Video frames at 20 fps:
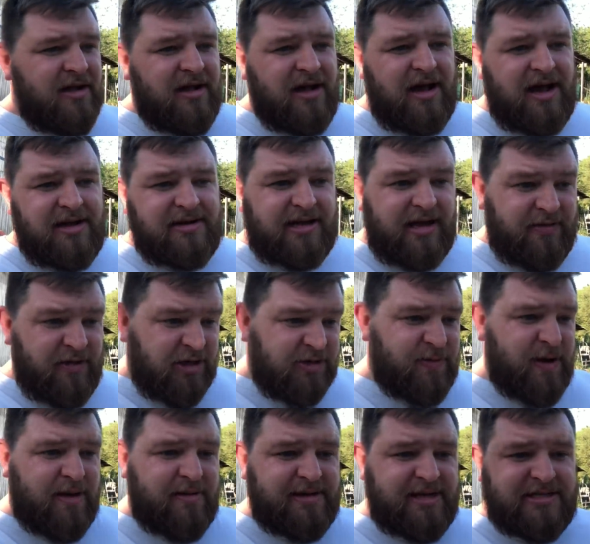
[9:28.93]
uh, until those
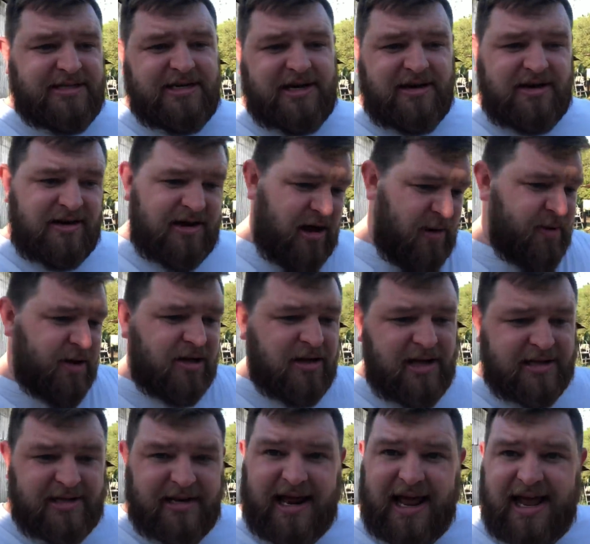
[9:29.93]
baby gets here. I'll be
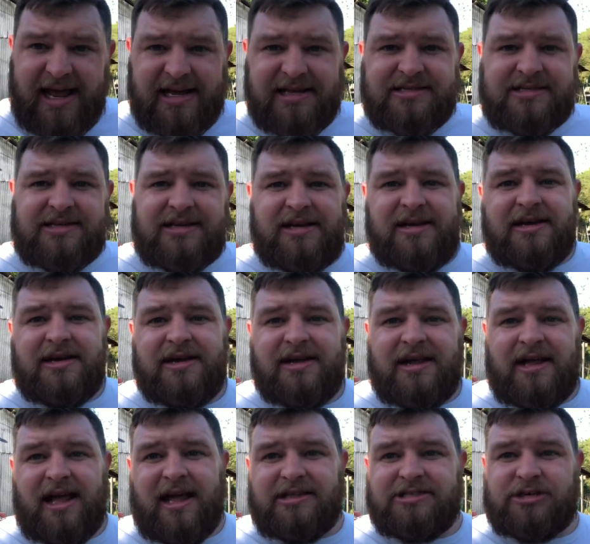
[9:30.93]
collecting eggs
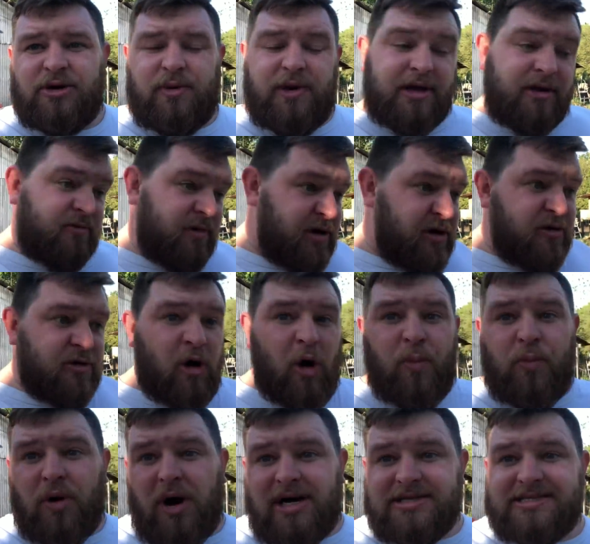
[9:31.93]
and so we can redo the whole
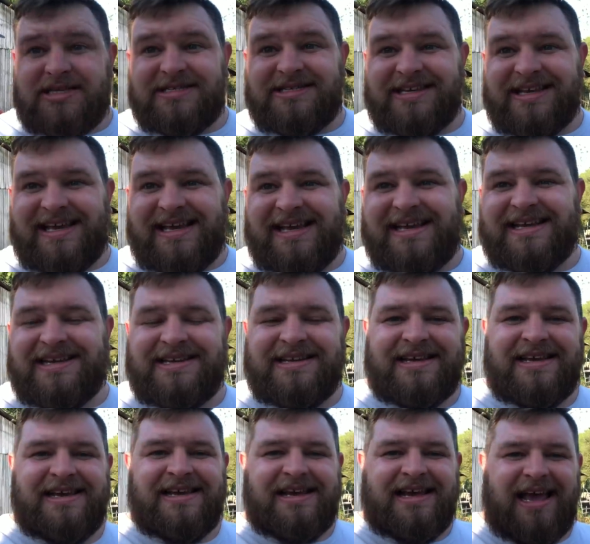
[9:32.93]
process again.
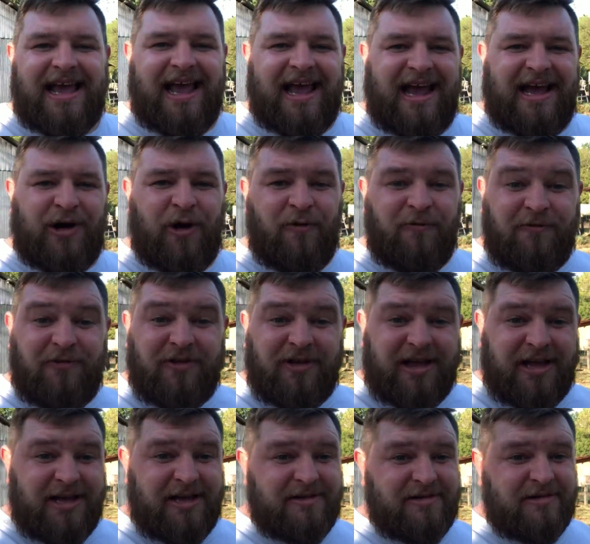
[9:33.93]
And
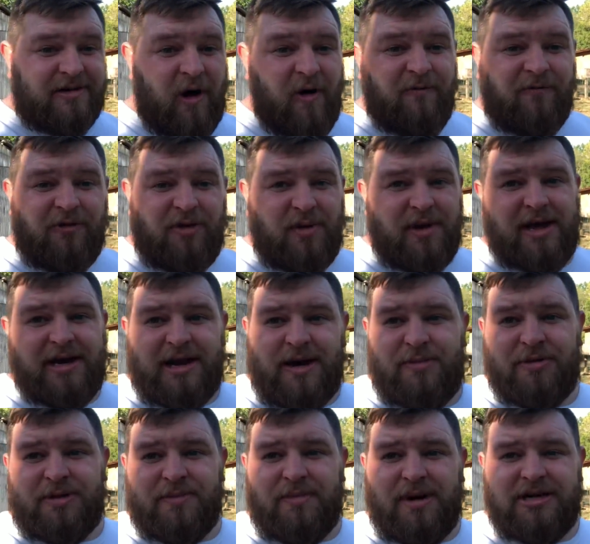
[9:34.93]
hopefully, hopefully we end up
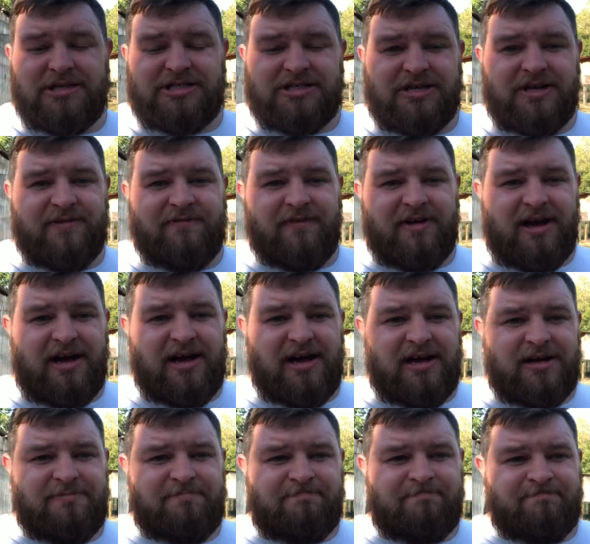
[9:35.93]
with a bunch of uh,
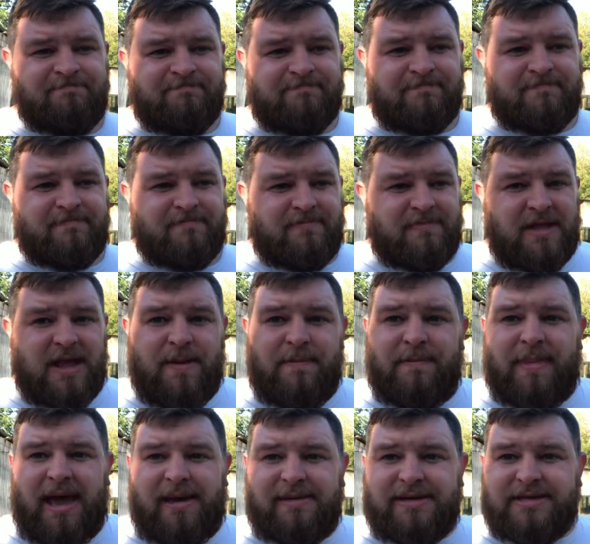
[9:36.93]

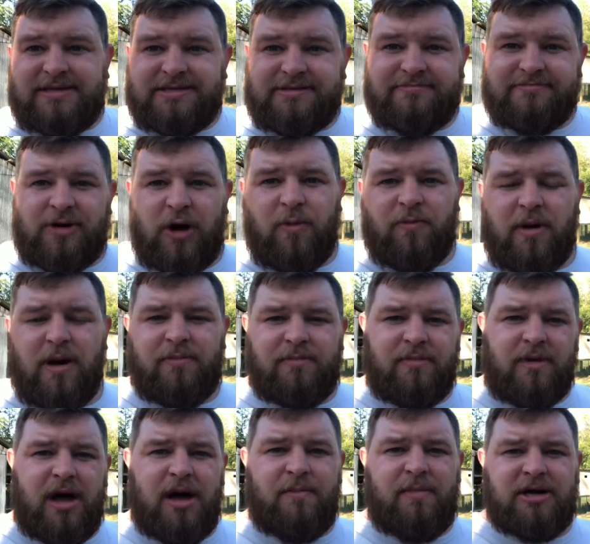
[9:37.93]
babies. Hope up
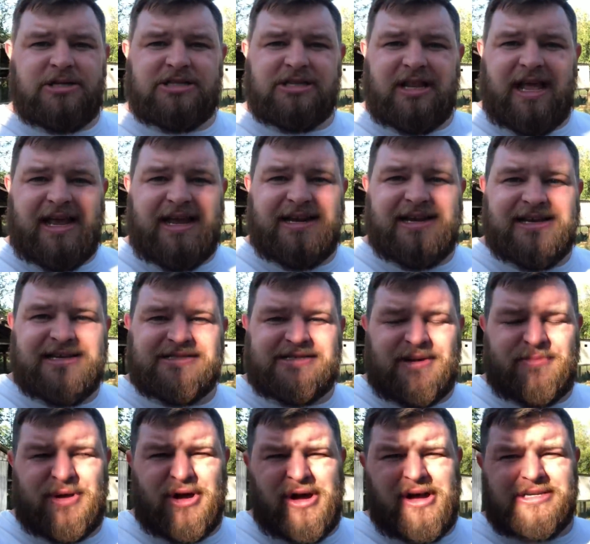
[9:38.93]
a bunch of laying hens.
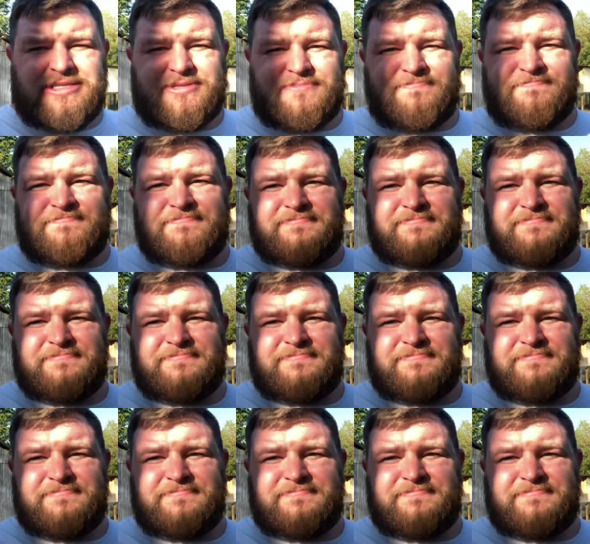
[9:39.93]
That'd be awesome.